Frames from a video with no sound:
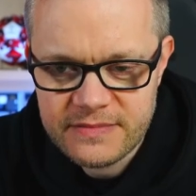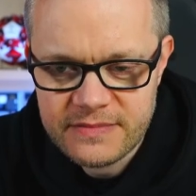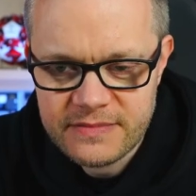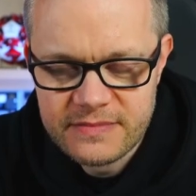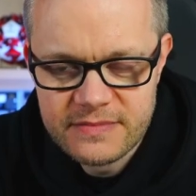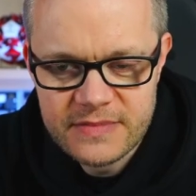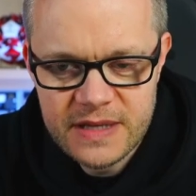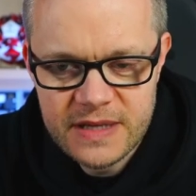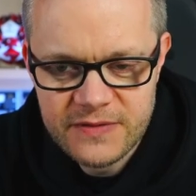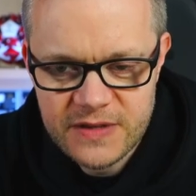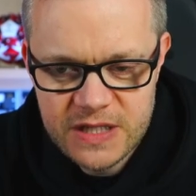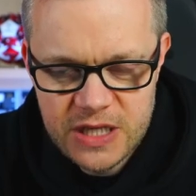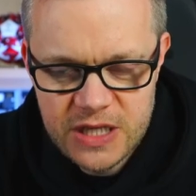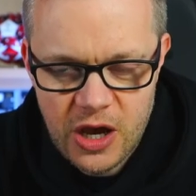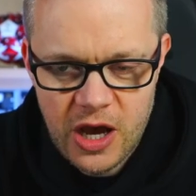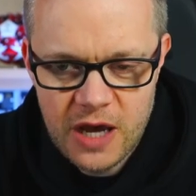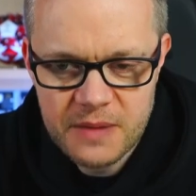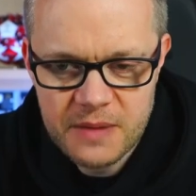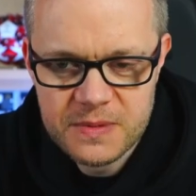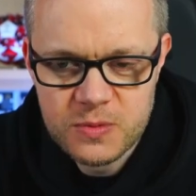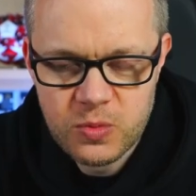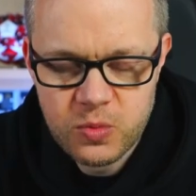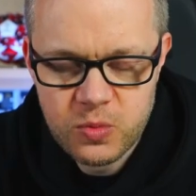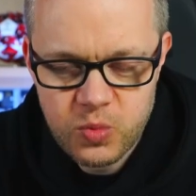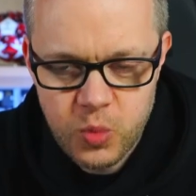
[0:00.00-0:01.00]
You've
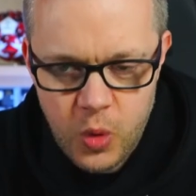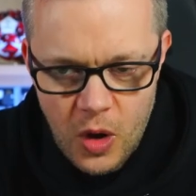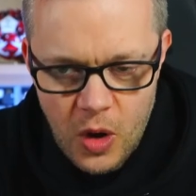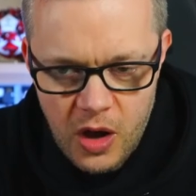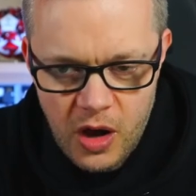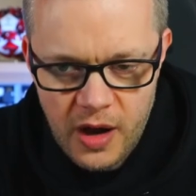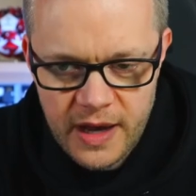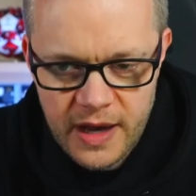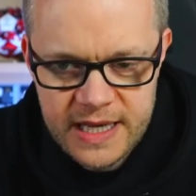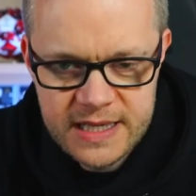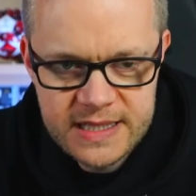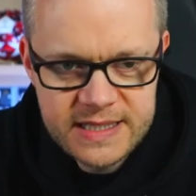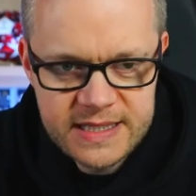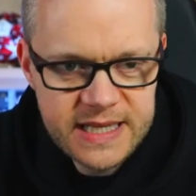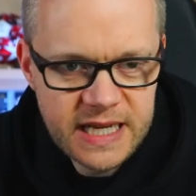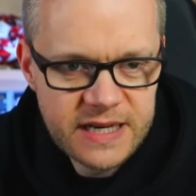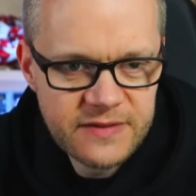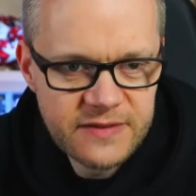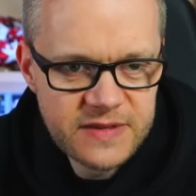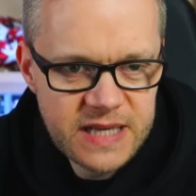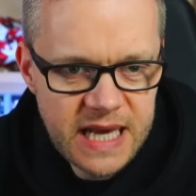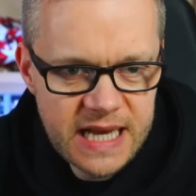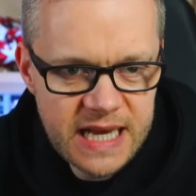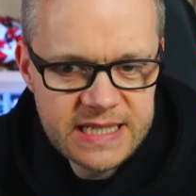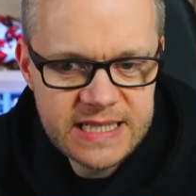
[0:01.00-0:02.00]
typed Y instead
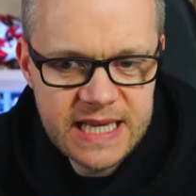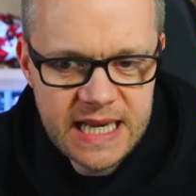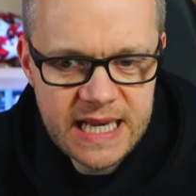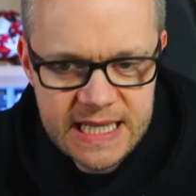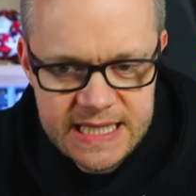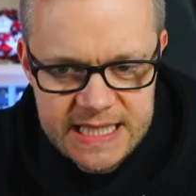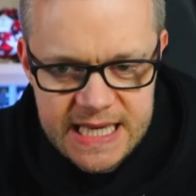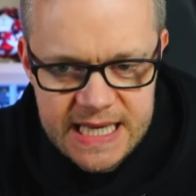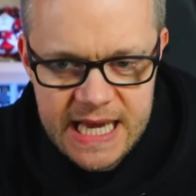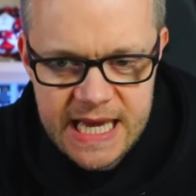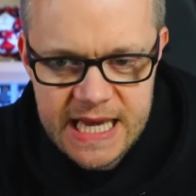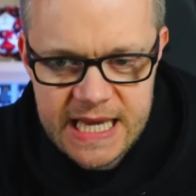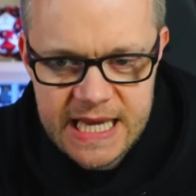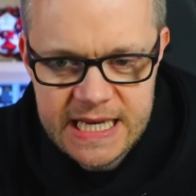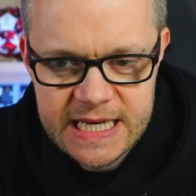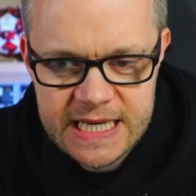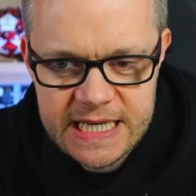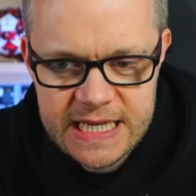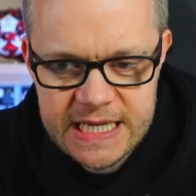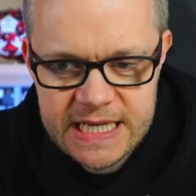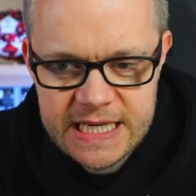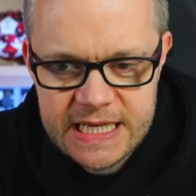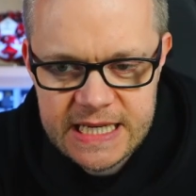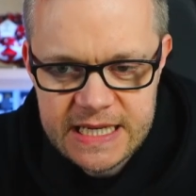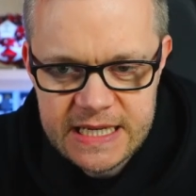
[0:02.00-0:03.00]
of hitting T.
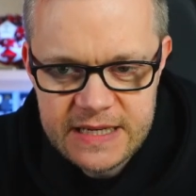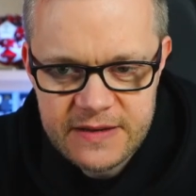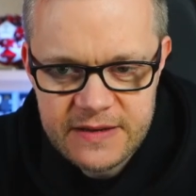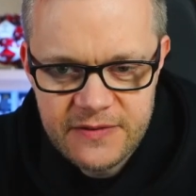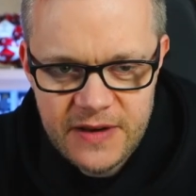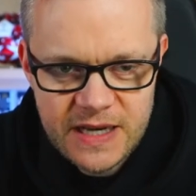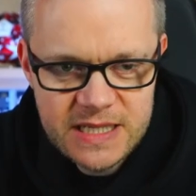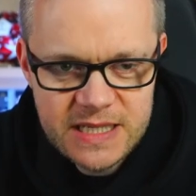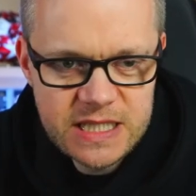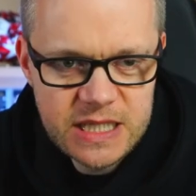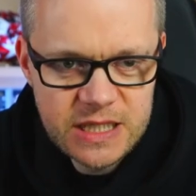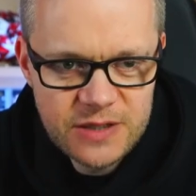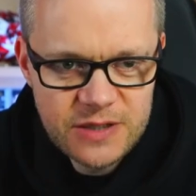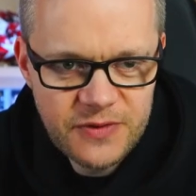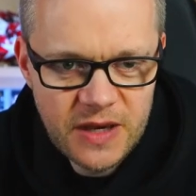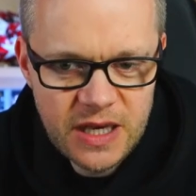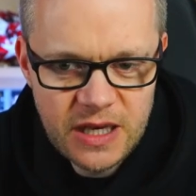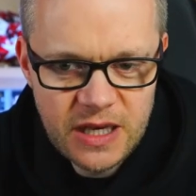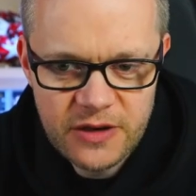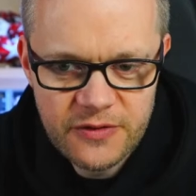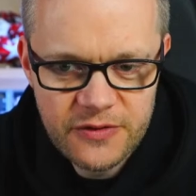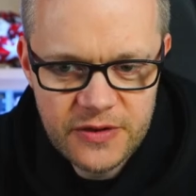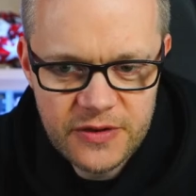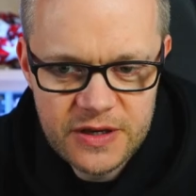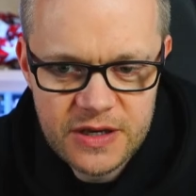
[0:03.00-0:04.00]
Fastest
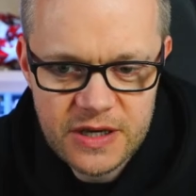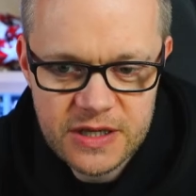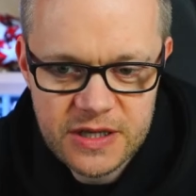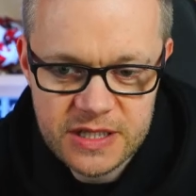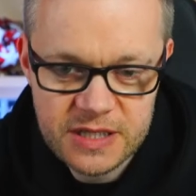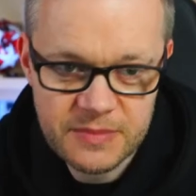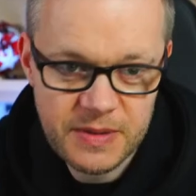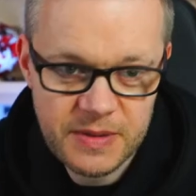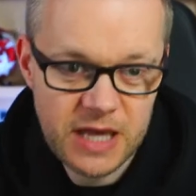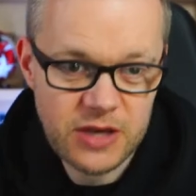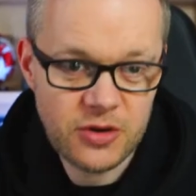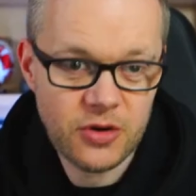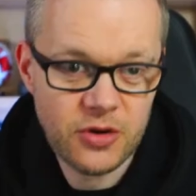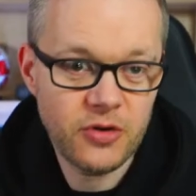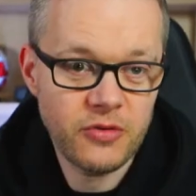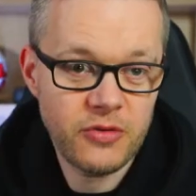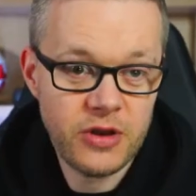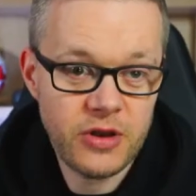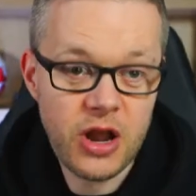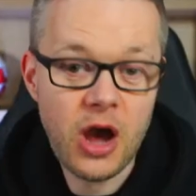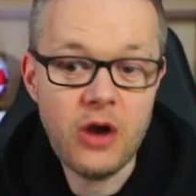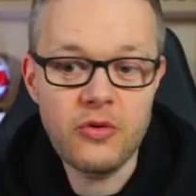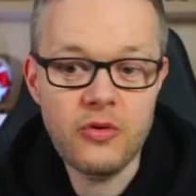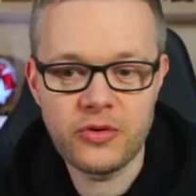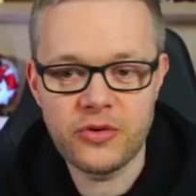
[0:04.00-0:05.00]
finger first. I bet you're
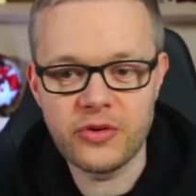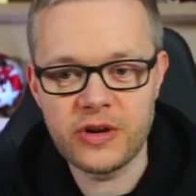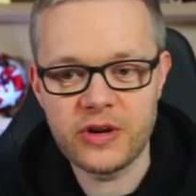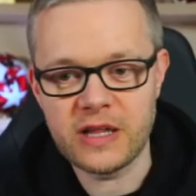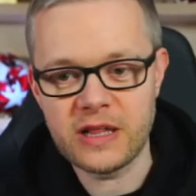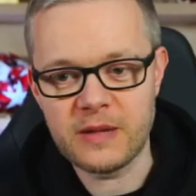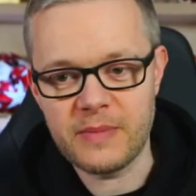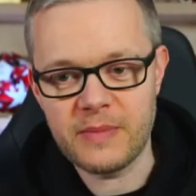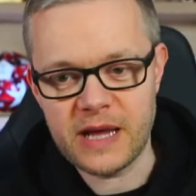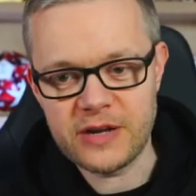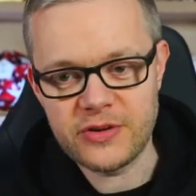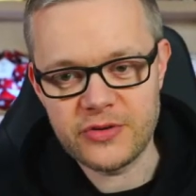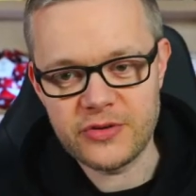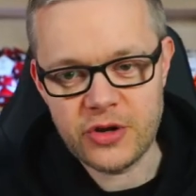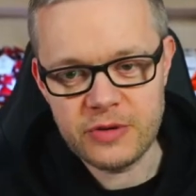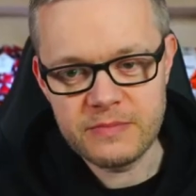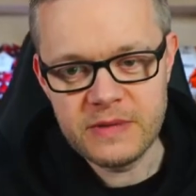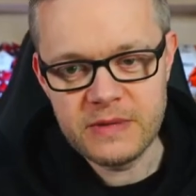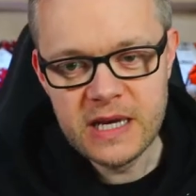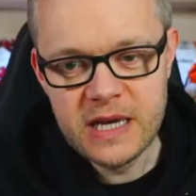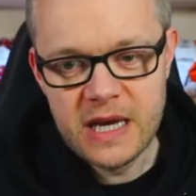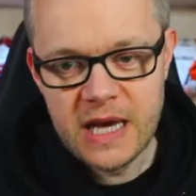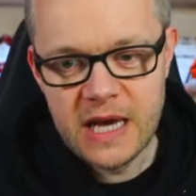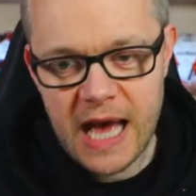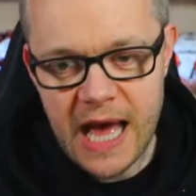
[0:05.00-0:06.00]
no good in the bedroom.
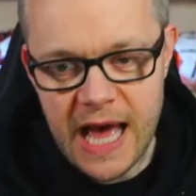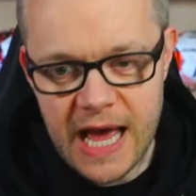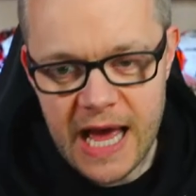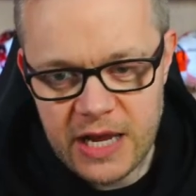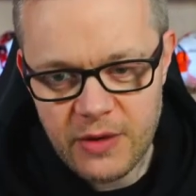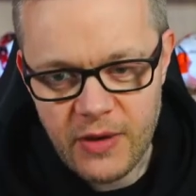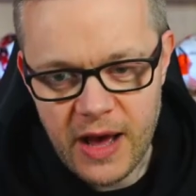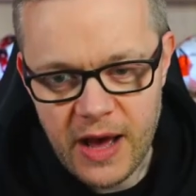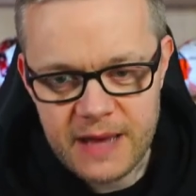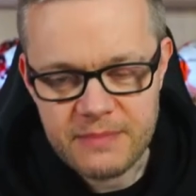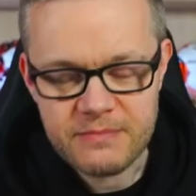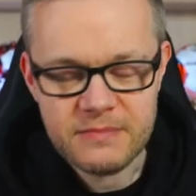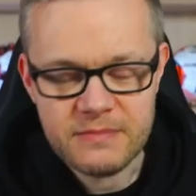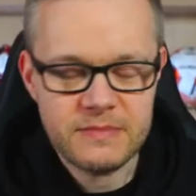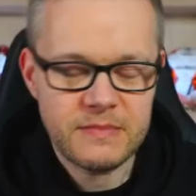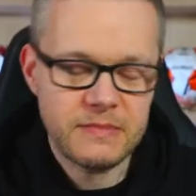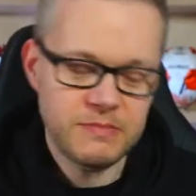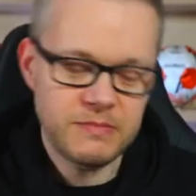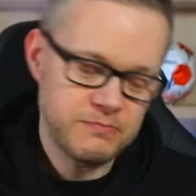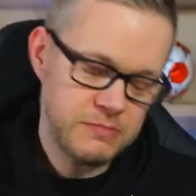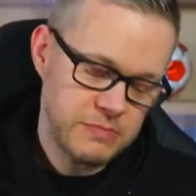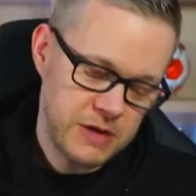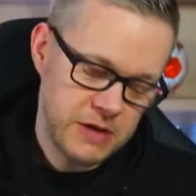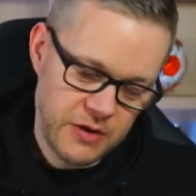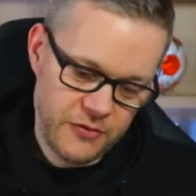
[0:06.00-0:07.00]
Anyway,
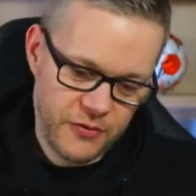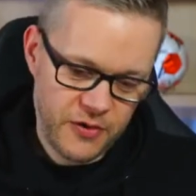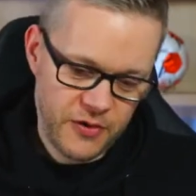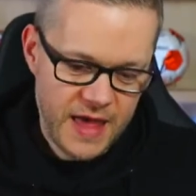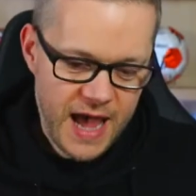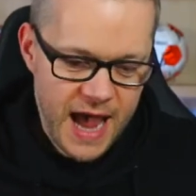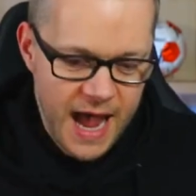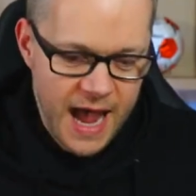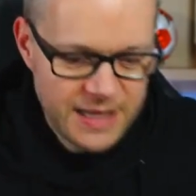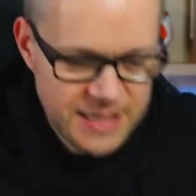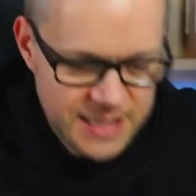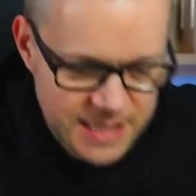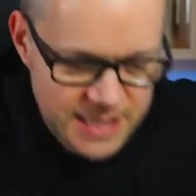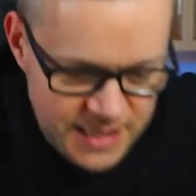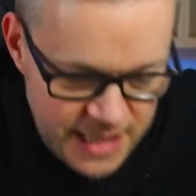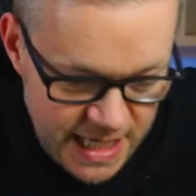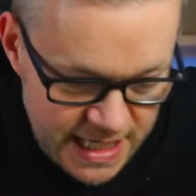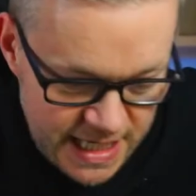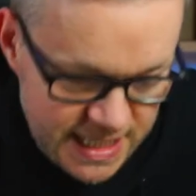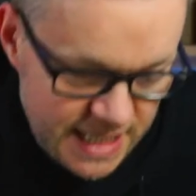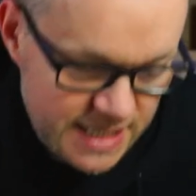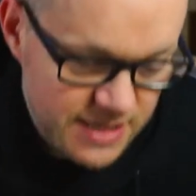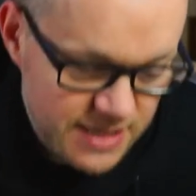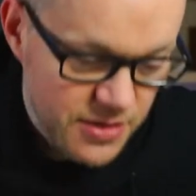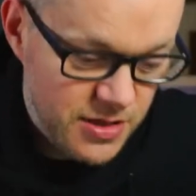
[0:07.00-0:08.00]
not off of that.
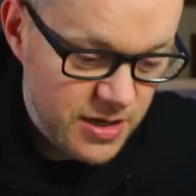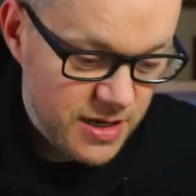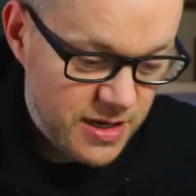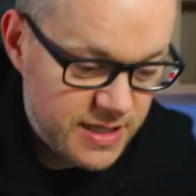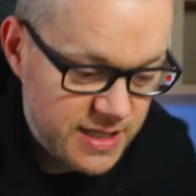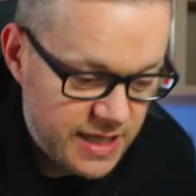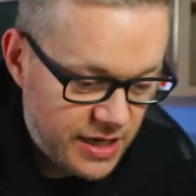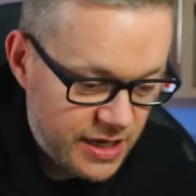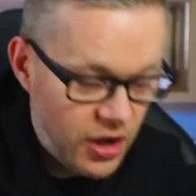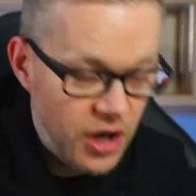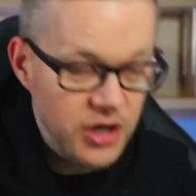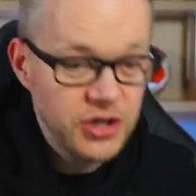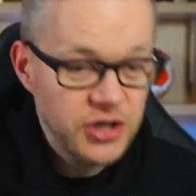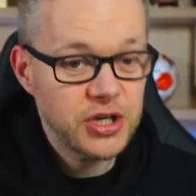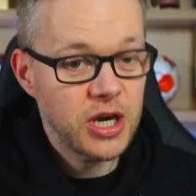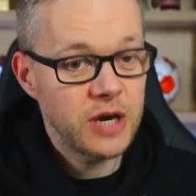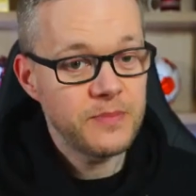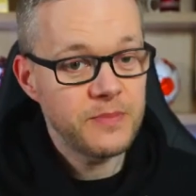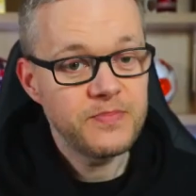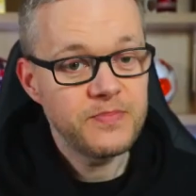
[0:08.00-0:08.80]
It is a Thursday night show.